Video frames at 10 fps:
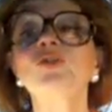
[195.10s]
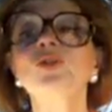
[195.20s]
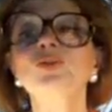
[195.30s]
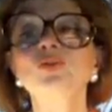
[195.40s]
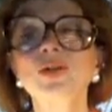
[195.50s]

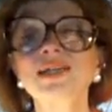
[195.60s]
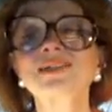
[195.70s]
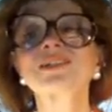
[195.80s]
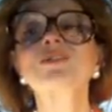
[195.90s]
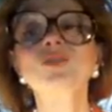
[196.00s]
new
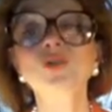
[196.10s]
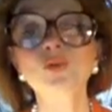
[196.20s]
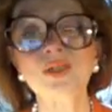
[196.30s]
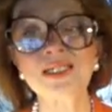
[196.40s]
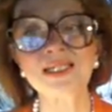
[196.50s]
tricks,
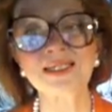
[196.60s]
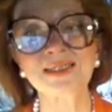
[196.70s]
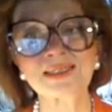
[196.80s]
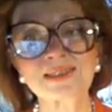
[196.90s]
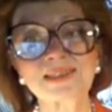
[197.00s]
new
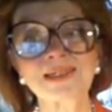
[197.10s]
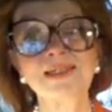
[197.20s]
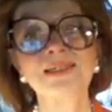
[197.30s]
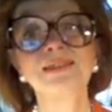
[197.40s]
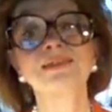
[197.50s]
ideas.
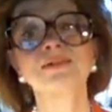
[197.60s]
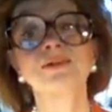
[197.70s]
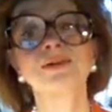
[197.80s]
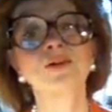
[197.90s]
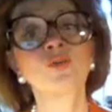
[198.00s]
So
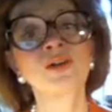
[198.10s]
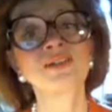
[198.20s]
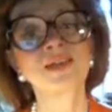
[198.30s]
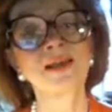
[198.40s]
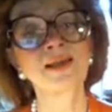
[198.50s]
I always
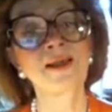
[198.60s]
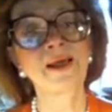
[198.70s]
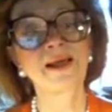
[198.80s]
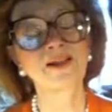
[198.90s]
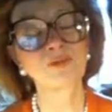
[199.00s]
say,
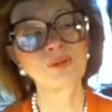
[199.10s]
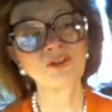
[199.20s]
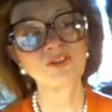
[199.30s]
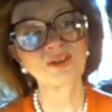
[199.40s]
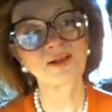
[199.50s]
help
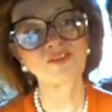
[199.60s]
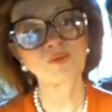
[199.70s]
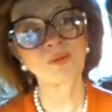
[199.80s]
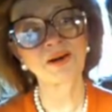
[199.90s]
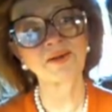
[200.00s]
yourself
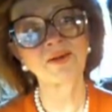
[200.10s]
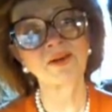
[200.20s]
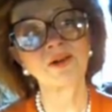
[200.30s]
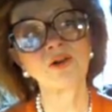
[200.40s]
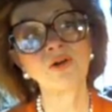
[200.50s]
by
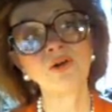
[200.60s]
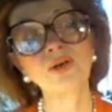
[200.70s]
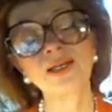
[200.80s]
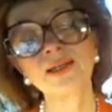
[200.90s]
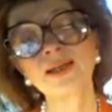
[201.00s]

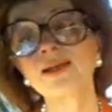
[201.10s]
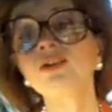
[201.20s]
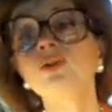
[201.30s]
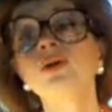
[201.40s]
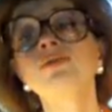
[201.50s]
looking at
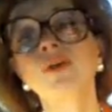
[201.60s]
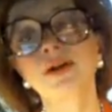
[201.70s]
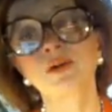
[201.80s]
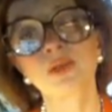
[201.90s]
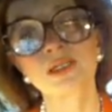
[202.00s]
your
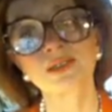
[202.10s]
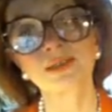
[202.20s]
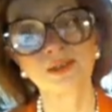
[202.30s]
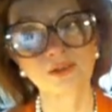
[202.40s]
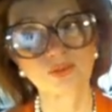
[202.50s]
environment.
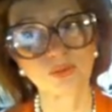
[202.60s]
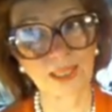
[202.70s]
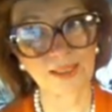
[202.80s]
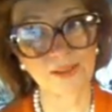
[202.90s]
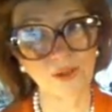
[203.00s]

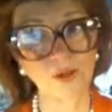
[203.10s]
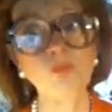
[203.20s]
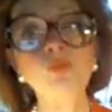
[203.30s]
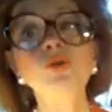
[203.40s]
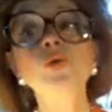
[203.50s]
Create
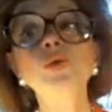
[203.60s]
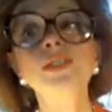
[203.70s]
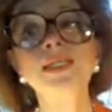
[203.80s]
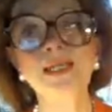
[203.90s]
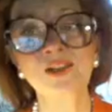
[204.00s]

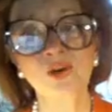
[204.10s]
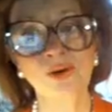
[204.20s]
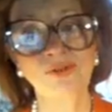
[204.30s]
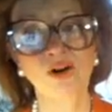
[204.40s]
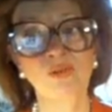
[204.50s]
beauty in your
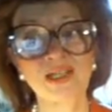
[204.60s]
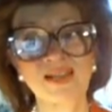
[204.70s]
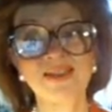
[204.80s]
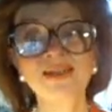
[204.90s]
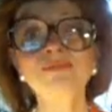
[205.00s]
environment.
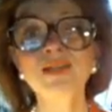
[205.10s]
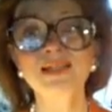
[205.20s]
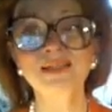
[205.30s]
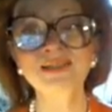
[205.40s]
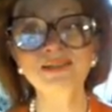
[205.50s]
And that
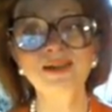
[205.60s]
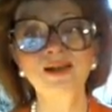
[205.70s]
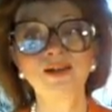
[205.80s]
means